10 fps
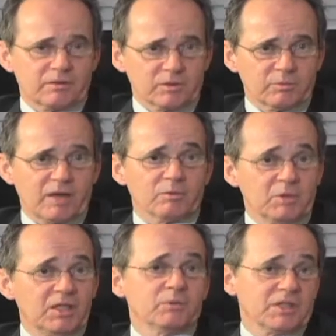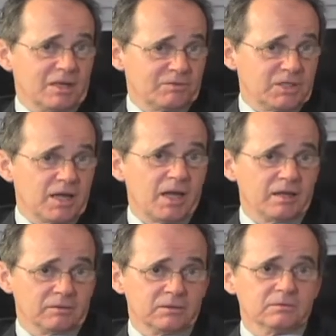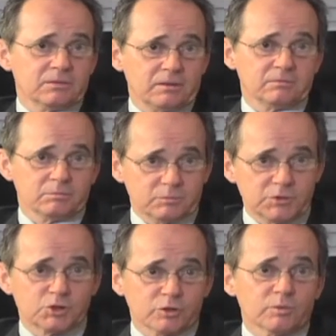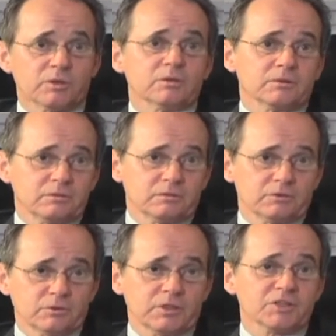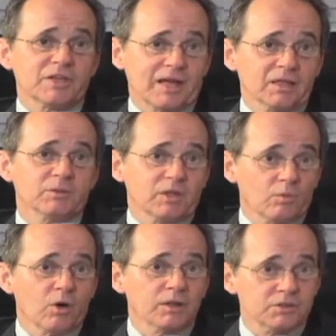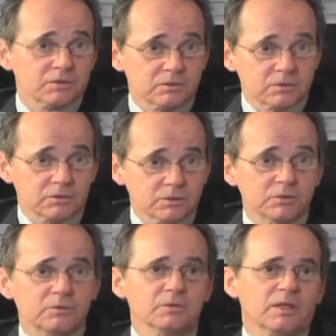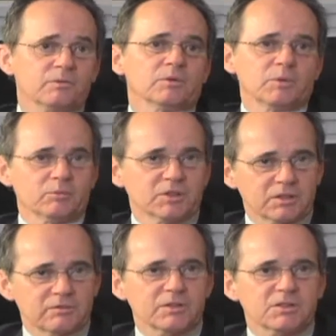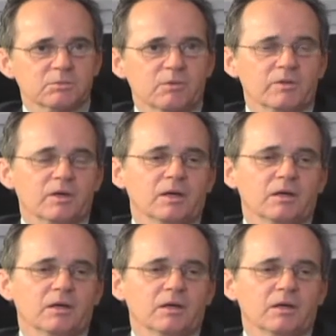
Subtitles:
have to have a meeting with the FDA and be sure we're doing exactly what they want us to do and that we'll be able to convince them of the,